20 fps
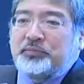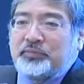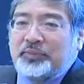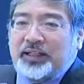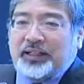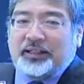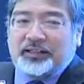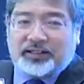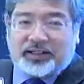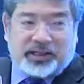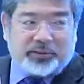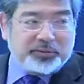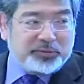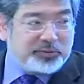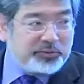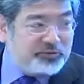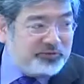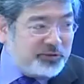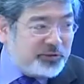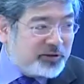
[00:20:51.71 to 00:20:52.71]
that comes
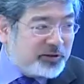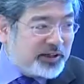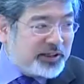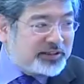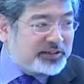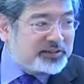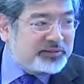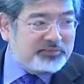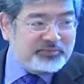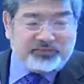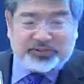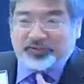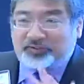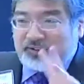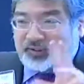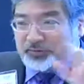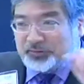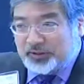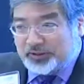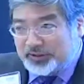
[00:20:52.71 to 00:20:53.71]
before us, some
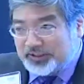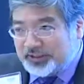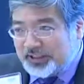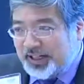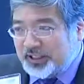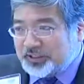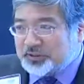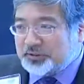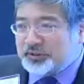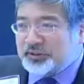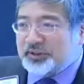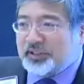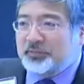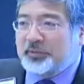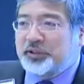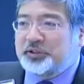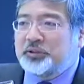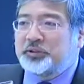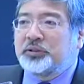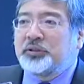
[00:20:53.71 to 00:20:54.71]
51 statutes, as I
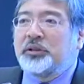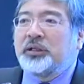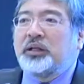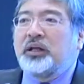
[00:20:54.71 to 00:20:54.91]
mentioned,